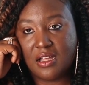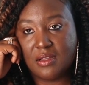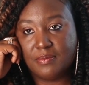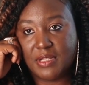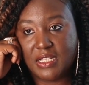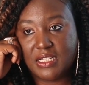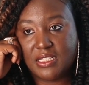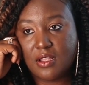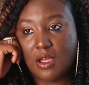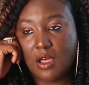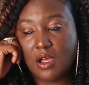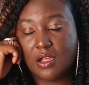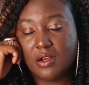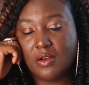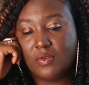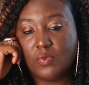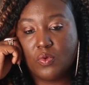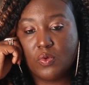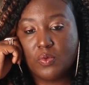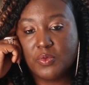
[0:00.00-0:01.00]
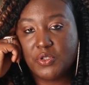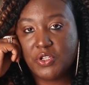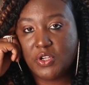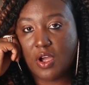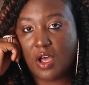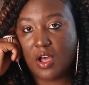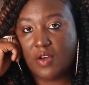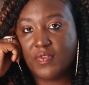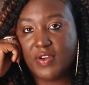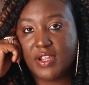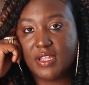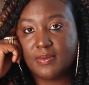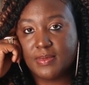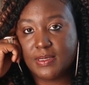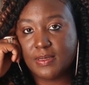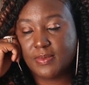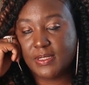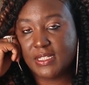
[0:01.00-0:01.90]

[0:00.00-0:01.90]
They talk in her room. She offered him some